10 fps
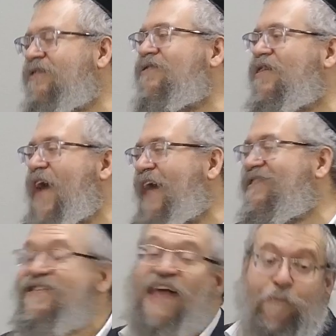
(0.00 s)
and
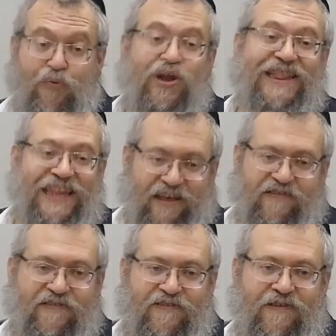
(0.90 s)
even your
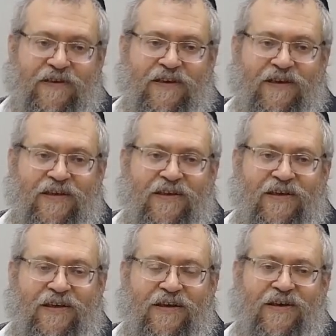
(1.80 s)
deepest thoughts,
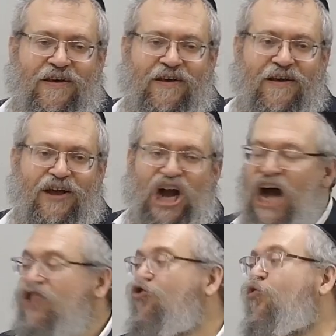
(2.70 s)
they're
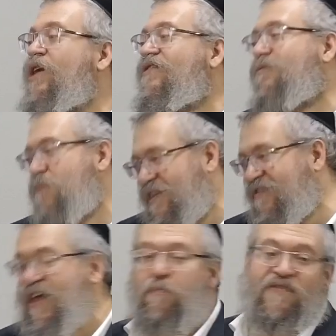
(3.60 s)

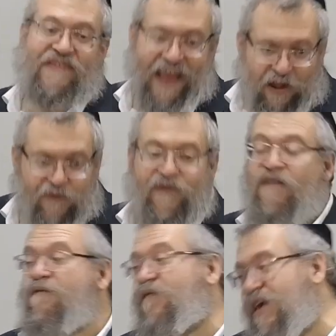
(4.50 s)
emanations
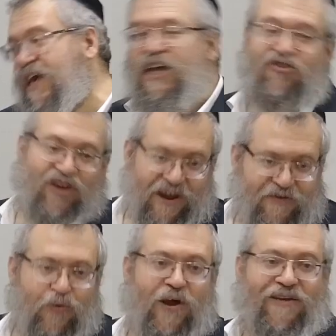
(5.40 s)
of you. They're still
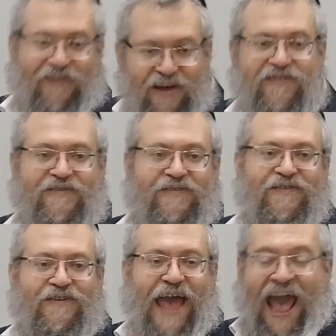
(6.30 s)
not the
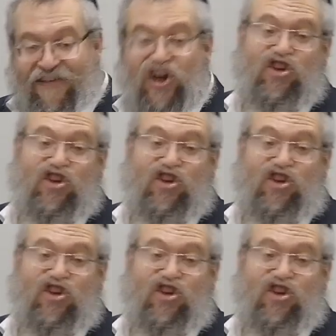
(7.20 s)
essence of you.